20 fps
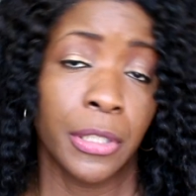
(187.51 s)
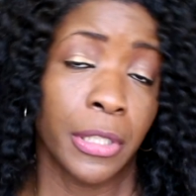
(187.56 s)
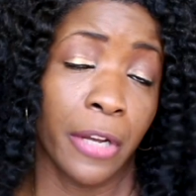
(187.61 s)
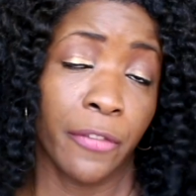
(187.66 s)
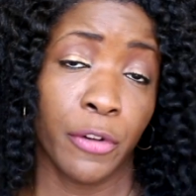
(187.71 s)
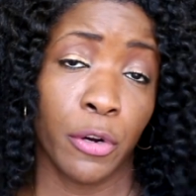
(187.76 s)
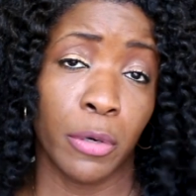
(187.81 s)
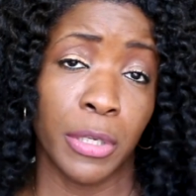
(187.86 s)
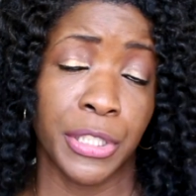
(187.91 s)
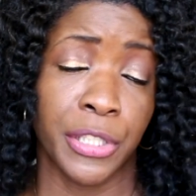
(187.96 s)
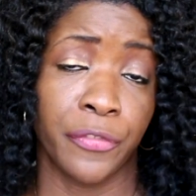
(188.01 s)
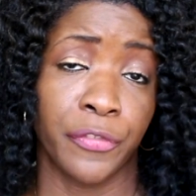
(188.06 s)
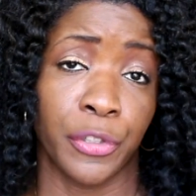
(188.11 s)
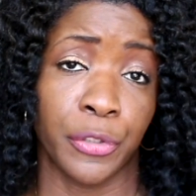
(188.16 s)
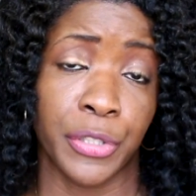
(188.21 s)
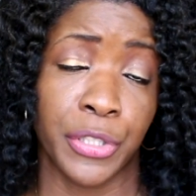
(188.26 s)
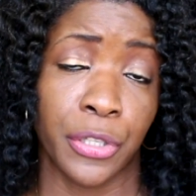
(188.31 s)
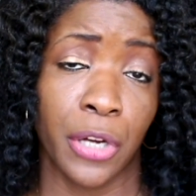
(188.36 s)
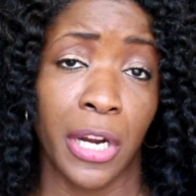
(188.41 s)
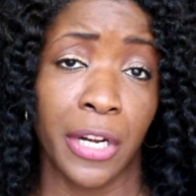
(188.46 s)
of course, if
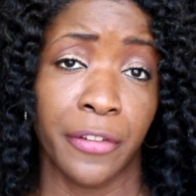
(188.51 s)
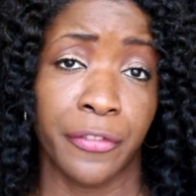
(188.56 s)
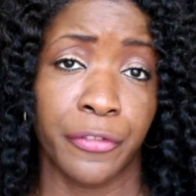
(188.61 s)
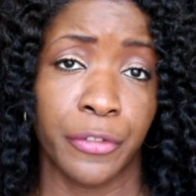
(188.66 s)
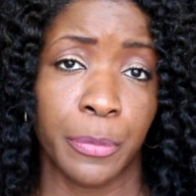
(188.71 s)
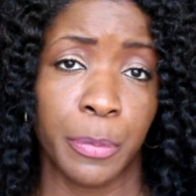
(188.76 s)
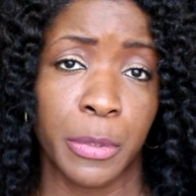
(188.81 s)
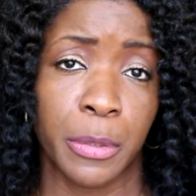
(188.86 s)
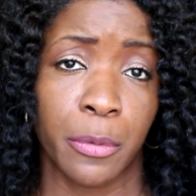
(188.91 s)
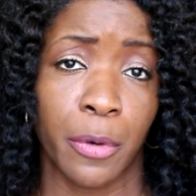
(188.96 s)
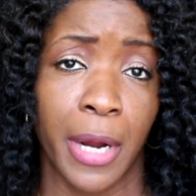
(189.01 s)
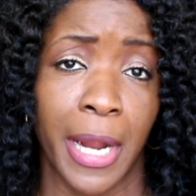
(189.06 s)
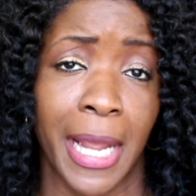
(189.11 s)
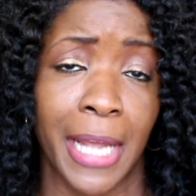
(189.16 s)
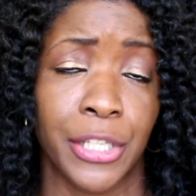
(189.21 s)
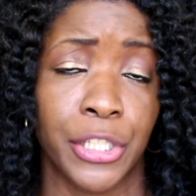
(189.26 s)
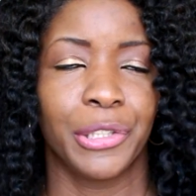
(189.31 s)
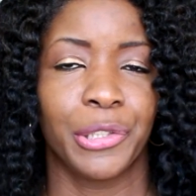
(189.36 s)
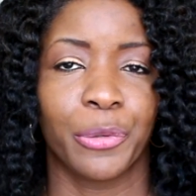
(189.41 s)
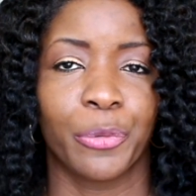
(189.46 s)
you're starting from
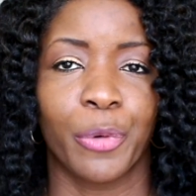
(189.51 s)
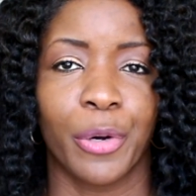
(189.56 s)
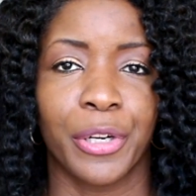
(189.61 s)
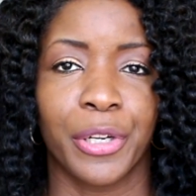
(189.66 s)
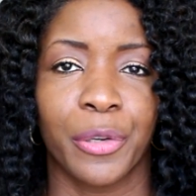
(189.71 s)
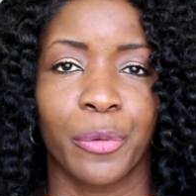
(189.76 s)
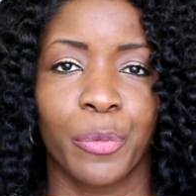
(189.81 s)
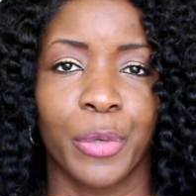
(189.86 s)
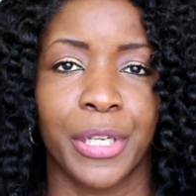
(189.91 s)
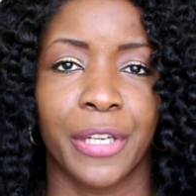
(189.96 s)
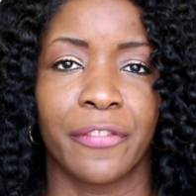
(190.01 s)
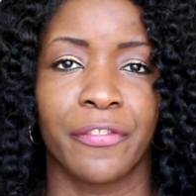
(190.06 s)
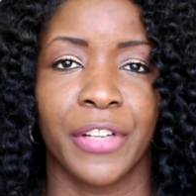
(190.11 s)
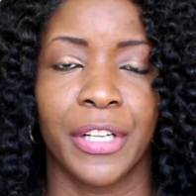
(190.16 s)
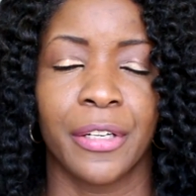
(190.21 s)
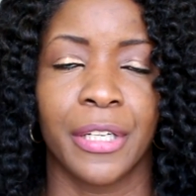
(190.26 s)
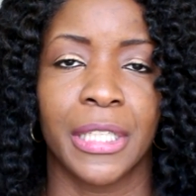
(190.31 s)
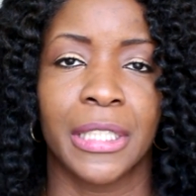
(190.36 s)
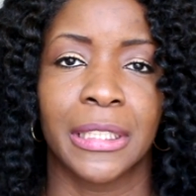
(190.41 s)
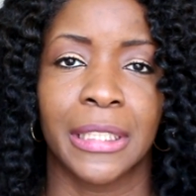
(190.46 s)
scratch, you're working with a
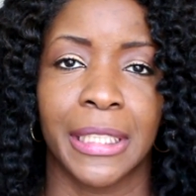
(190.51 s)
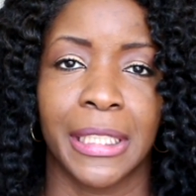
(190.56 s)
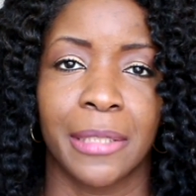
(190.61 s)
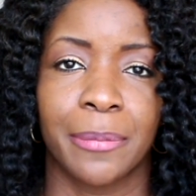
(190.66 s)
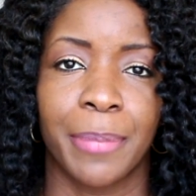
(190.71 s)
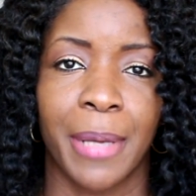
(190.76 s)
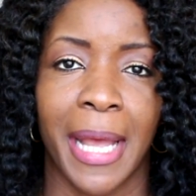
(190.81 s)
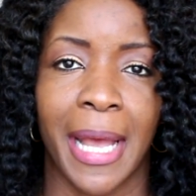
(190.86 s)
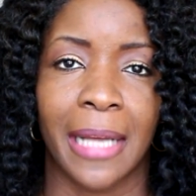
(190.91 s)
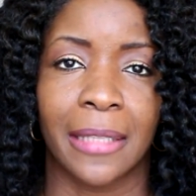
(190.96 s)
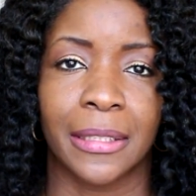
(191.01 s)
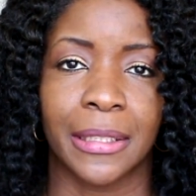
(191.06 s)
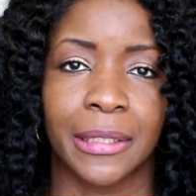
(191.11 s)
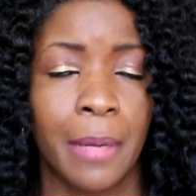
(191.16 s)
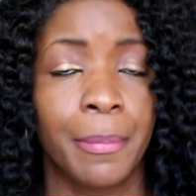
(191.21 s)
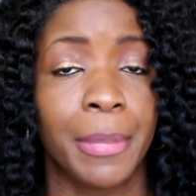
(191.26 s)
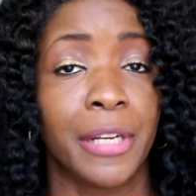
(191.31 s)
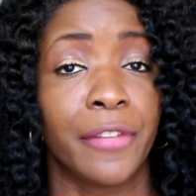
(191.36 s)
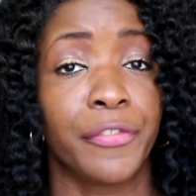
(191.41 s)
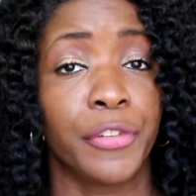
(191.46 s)
very clean palette.
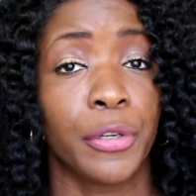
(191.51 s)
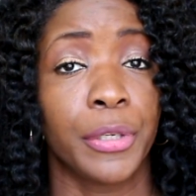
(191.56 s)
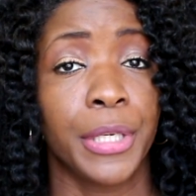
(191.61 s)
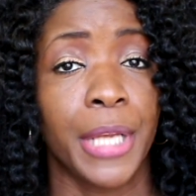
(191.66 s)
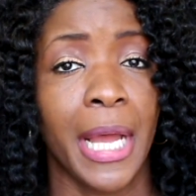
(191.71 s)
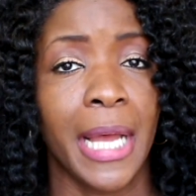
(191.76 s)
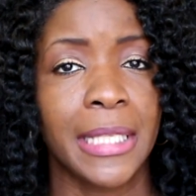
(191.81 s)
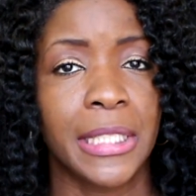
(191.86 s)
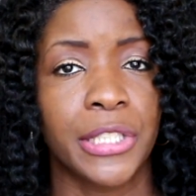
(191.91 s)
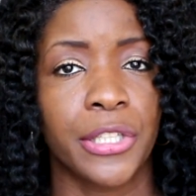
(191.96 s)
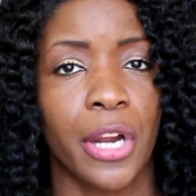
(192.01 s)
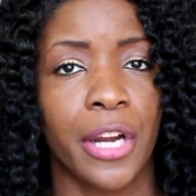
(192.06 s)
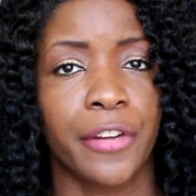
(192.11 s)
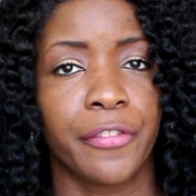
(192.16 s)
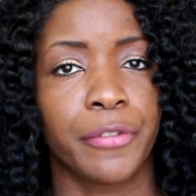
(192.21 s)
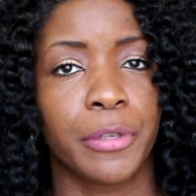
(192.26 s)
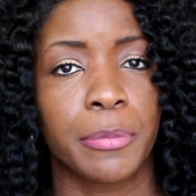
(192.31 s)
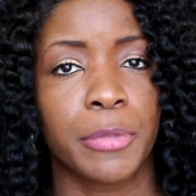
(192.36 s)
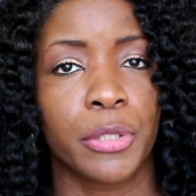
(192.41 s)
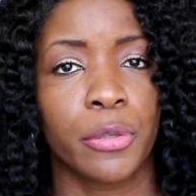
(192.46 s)
But if you're not
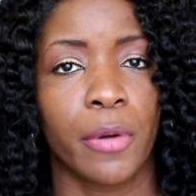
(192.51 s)
starting from